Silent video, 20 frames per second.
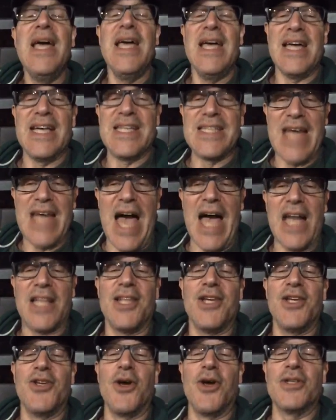
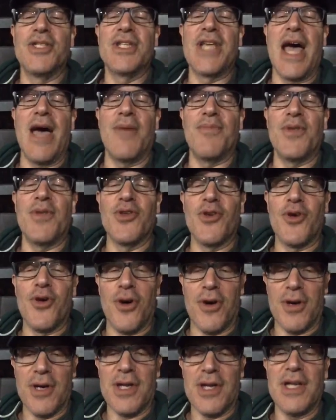Exactly. He knows Captain
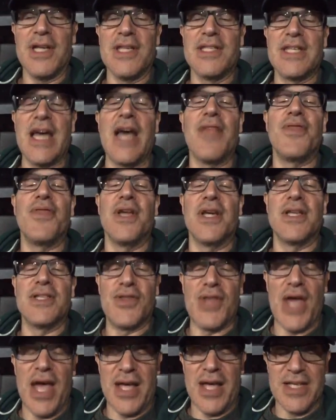Kirk. Exactly.
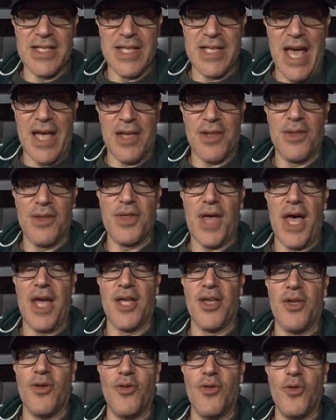Exactly.
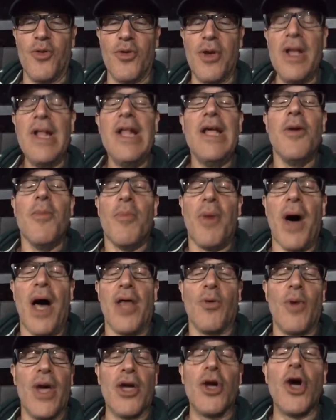Thank you, dude. By
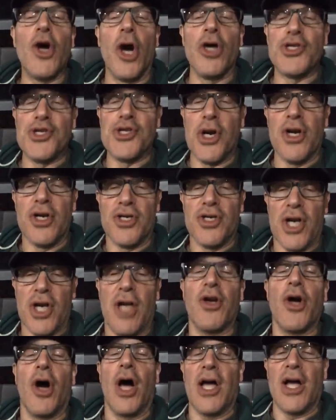the way, go search.
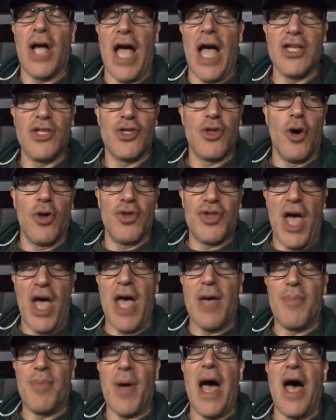guys, go
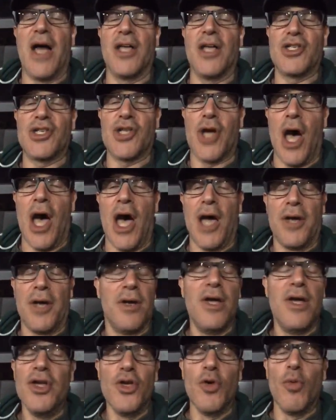type Alex Khan.
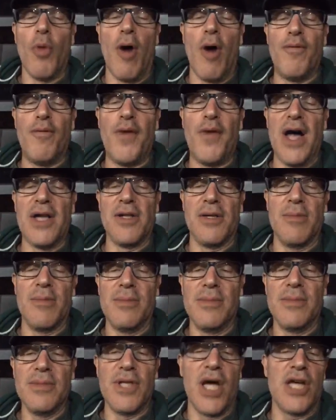You won't find him.
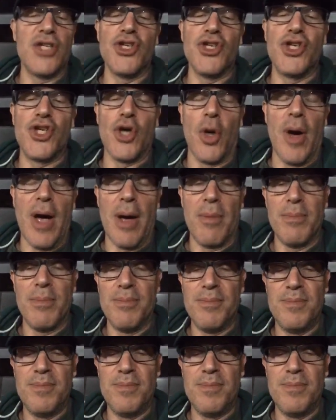Doesn't show up.